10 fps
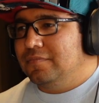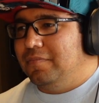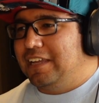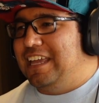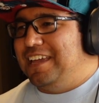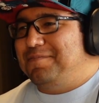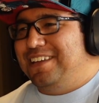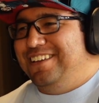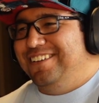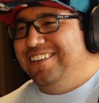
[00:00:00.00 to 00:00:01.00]
My
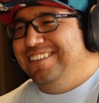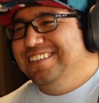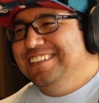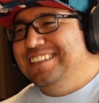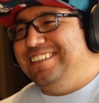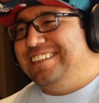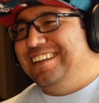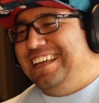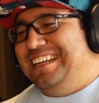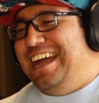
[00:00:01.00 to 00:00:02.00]
GameCube. They're
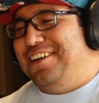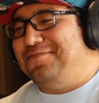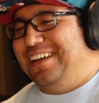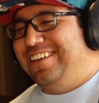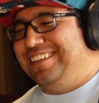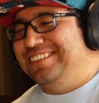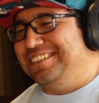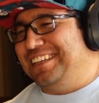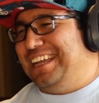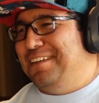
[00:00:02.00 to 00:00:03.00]
like, nah, fam, use
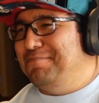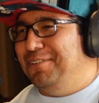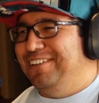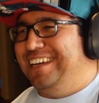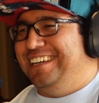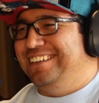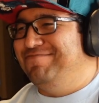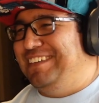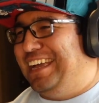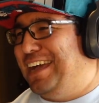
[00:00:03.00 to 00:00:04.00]
a Game Boy.
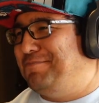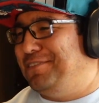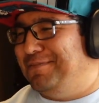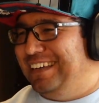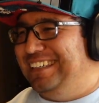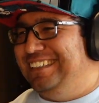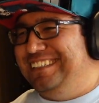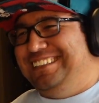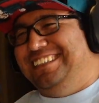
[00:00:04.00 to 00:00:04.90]
Be happy about it.